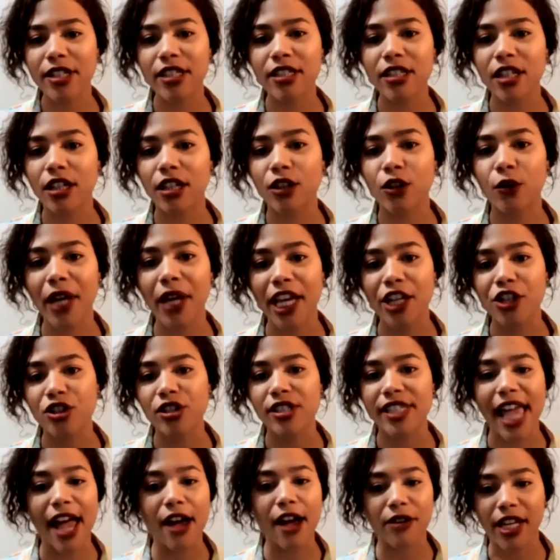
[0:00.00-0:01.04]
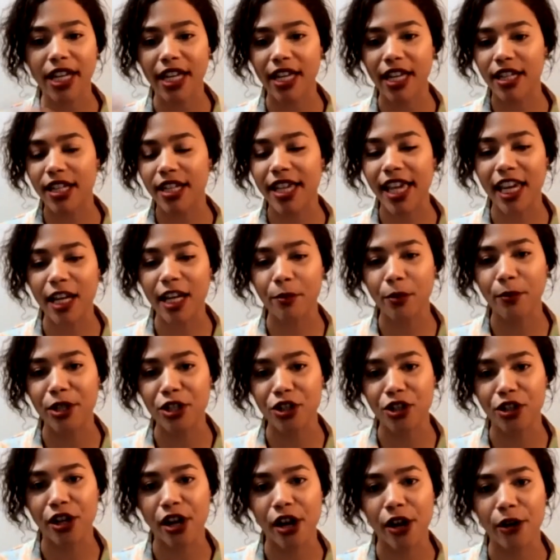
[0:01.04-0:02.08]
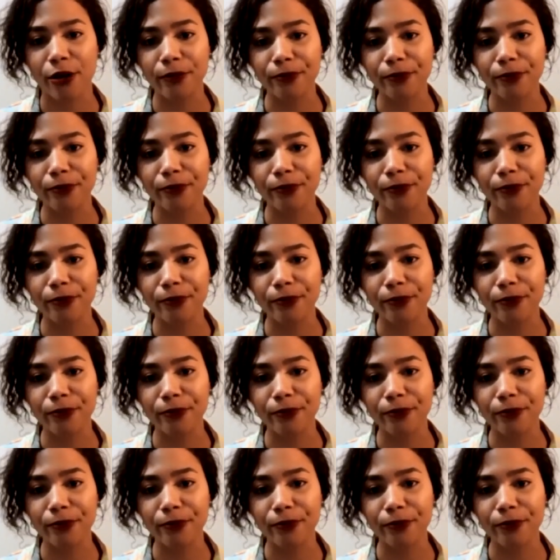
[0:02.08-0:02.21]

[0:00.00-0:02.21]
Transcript: the location scouting and getting permission go?